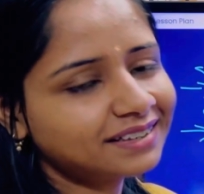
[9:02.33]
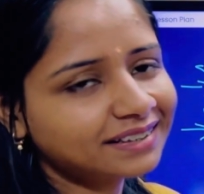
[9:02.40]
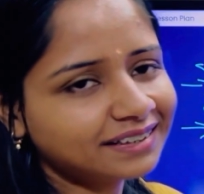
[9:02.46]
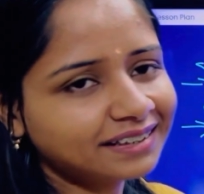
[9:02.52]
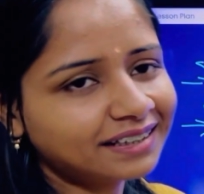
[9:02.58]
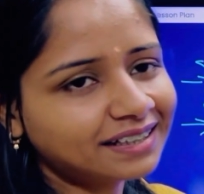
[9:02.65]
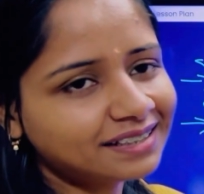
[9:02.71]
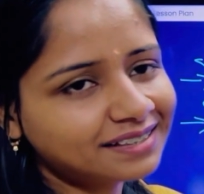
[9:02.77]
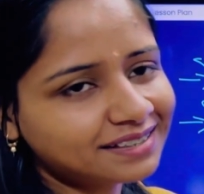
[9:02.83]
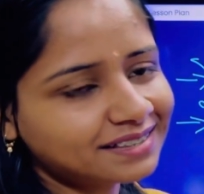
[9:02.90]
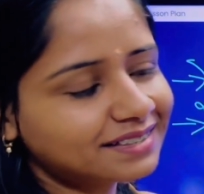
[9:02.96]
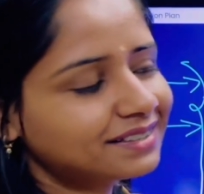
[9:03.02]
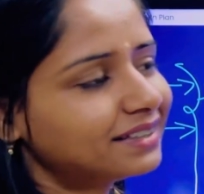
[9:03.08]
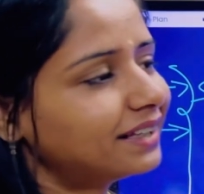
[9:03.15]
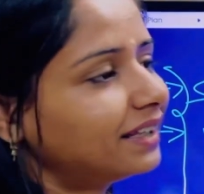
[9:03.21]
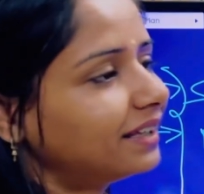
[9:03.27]
nothing else is
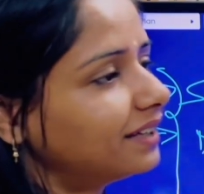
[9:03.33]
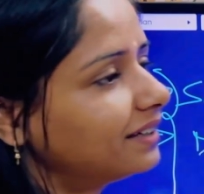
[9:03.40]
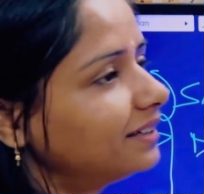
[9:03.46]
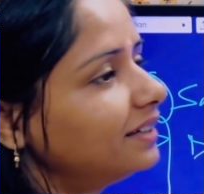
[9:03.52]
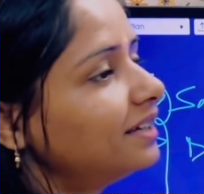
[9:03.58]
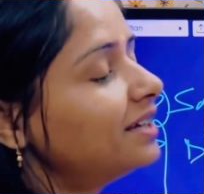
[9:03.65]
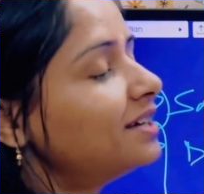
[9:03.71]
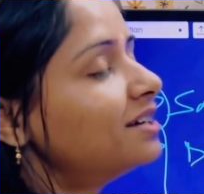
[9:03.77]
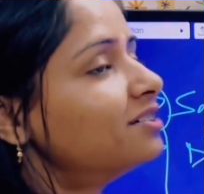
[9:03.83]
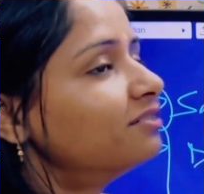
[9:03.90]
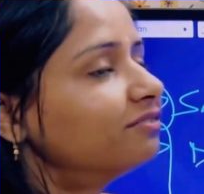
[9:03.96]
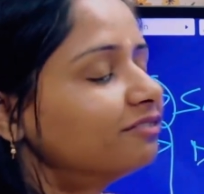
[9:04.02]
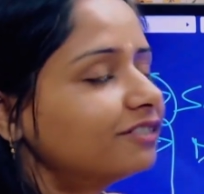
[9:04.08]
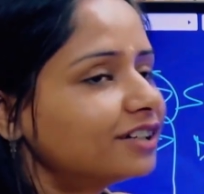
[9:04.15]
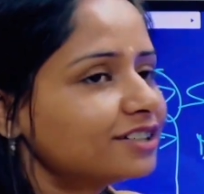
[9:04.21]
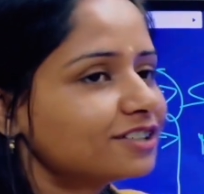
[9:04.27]
there.
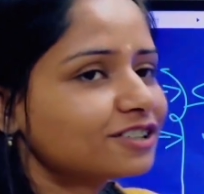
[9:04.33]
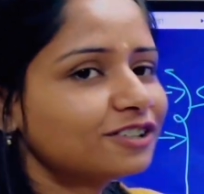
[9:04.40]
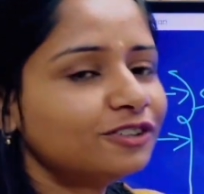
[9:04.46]
First,